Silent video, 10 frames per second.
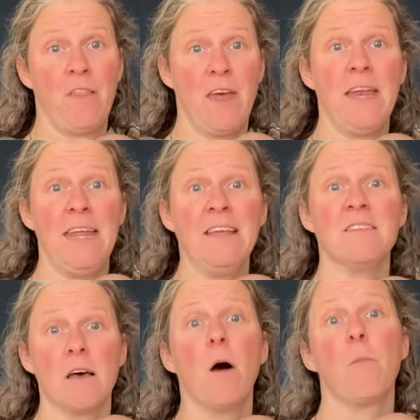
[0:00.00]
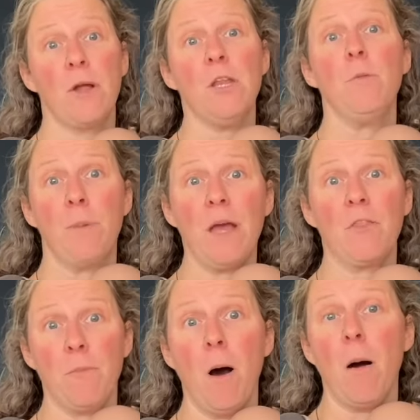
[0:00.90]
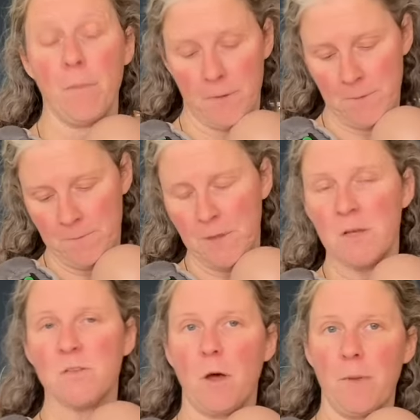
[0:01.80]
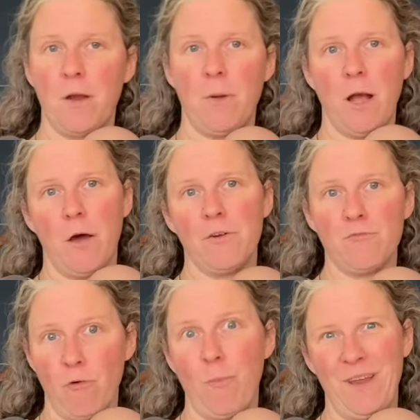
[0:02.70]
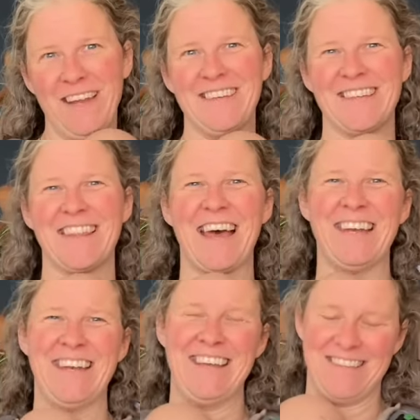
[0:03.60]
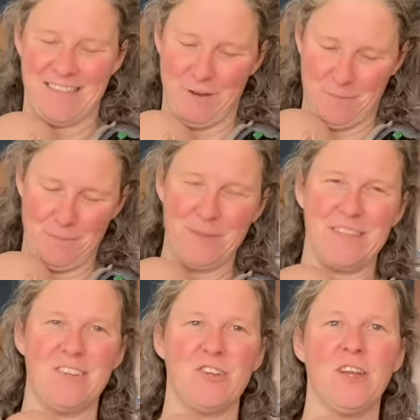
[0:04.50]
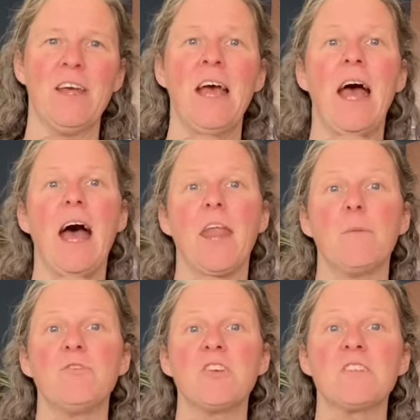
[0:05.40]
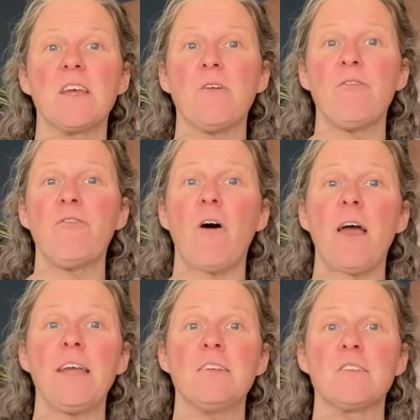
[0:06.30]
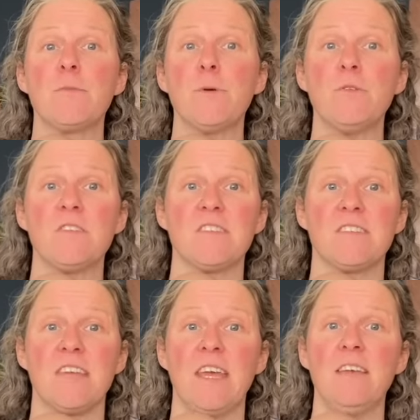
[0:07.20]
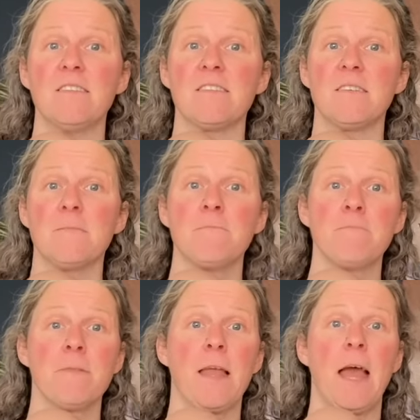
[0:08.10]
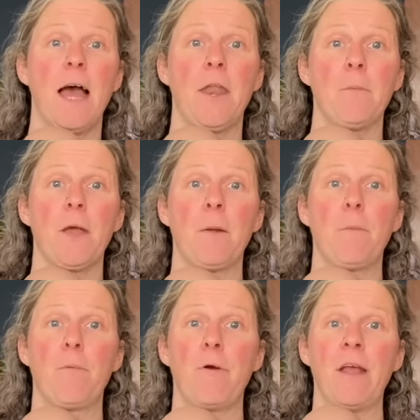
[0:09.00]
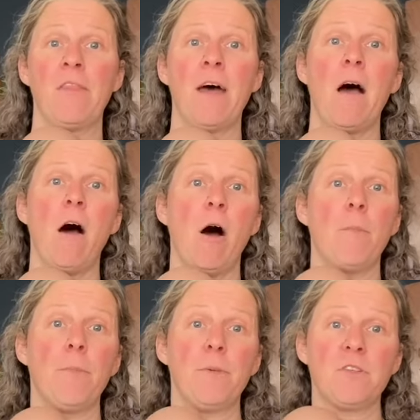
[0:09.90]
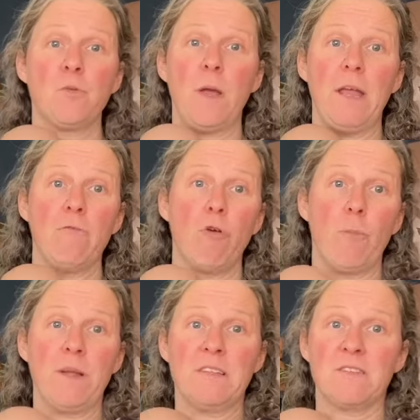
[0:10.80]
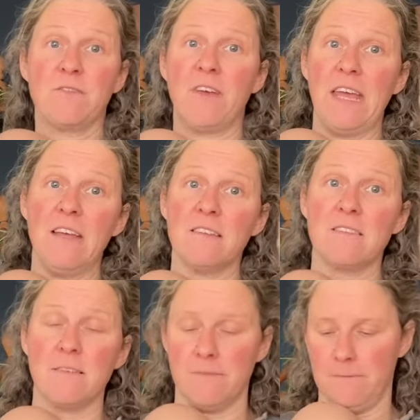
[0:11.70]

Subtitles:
their knees up when you pick them up. So I'm going to encourage Robin into that knees up position. And I'm just going to find the booster seat and I'm going to bring that up between Robin's feet.